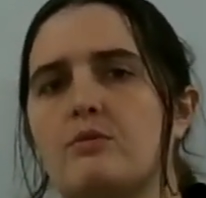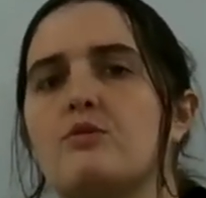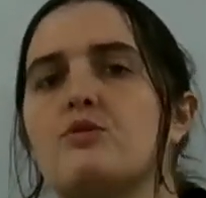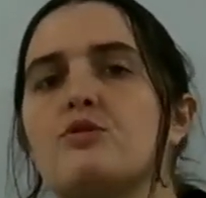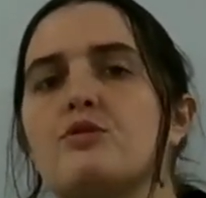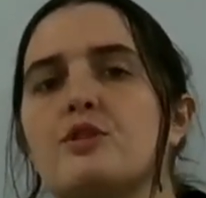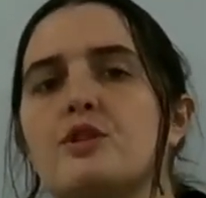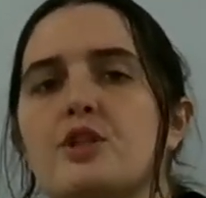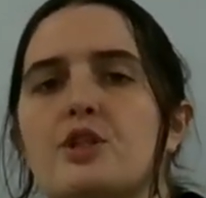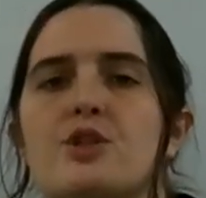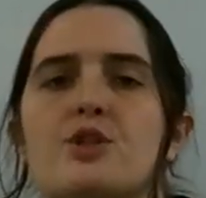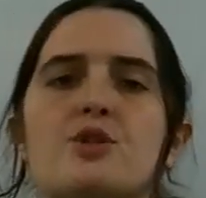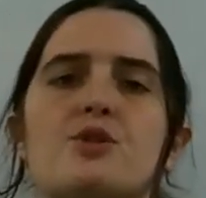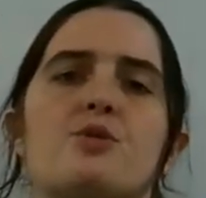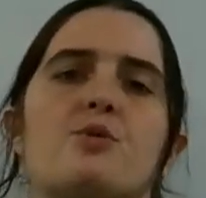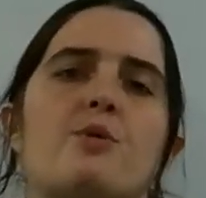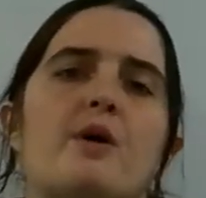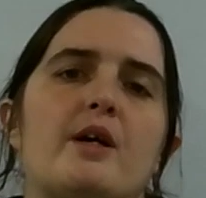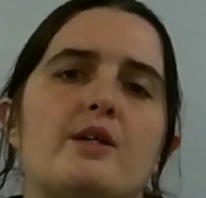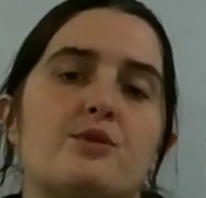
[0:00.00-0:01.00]

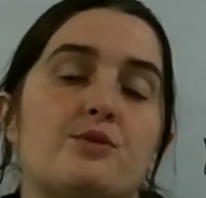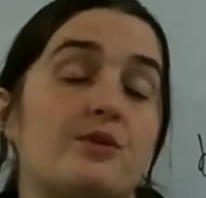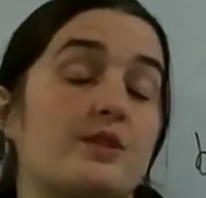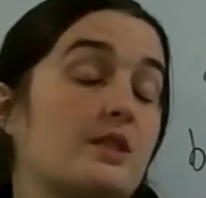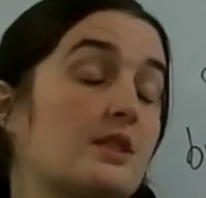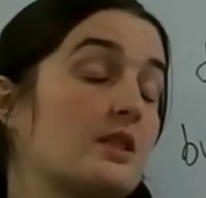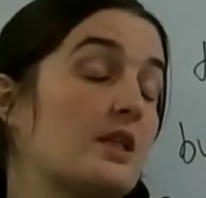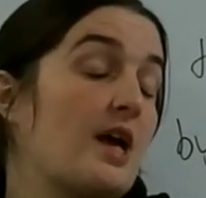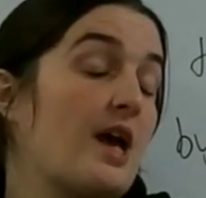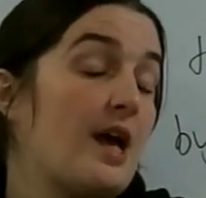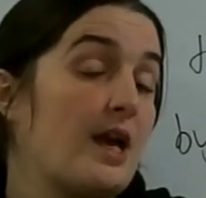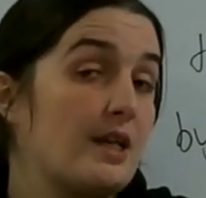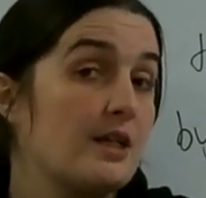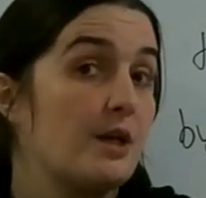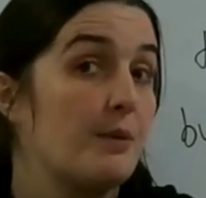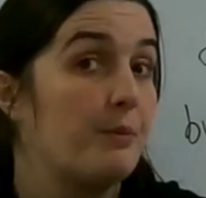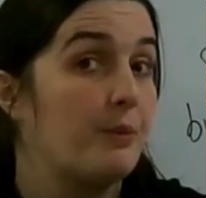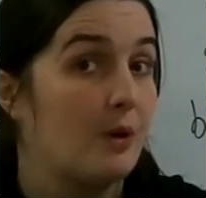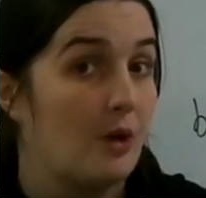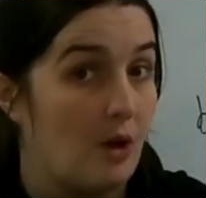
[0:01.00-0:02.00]
traditional ways of physics and
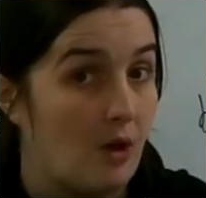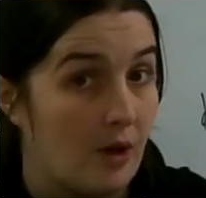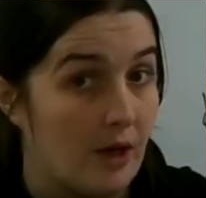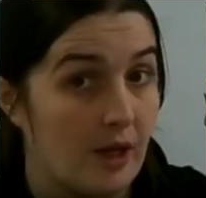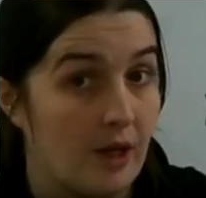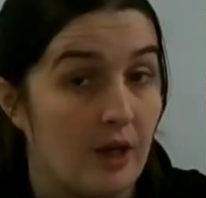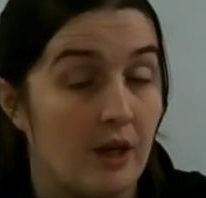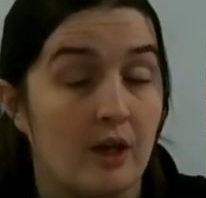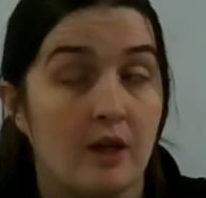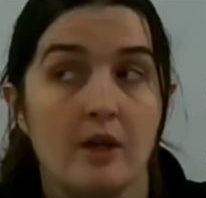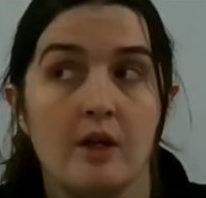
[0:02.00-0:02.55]
apply